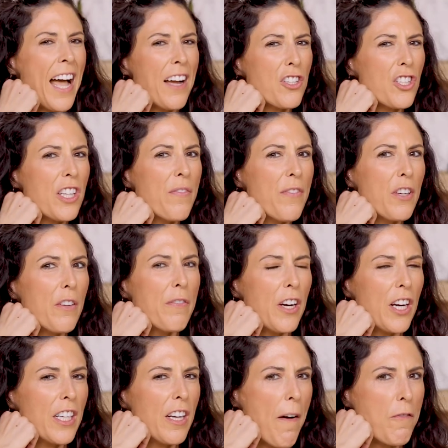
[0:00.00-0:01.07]
I actually feel
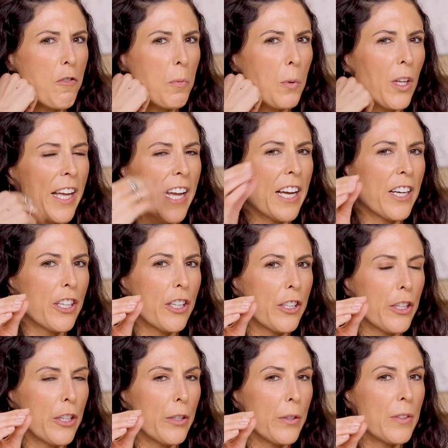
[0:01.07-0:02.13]
very comfortable and
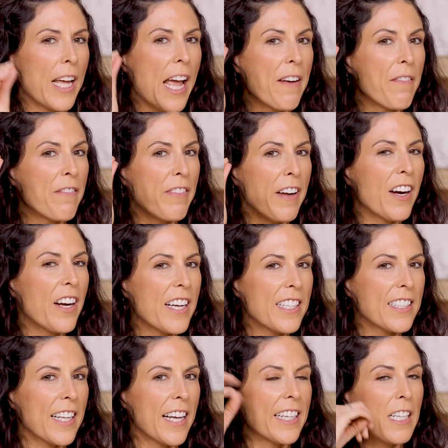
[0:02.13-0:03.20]
cocooned and very
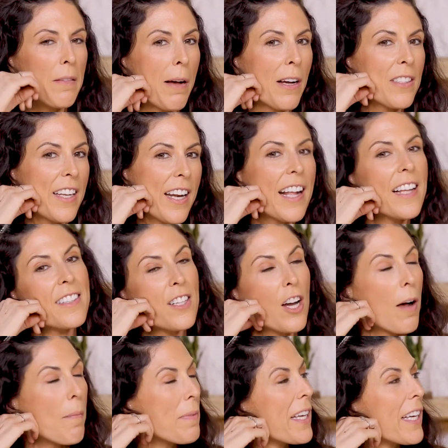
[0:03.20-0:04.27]
excited about today's
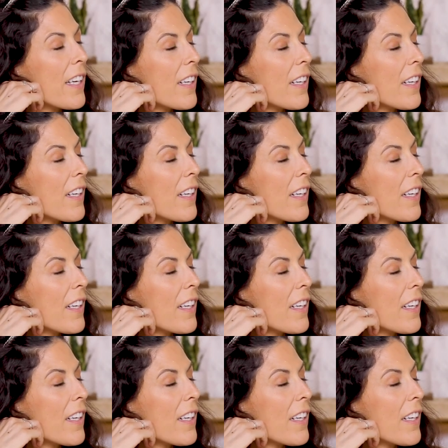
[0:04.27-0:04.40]
topic.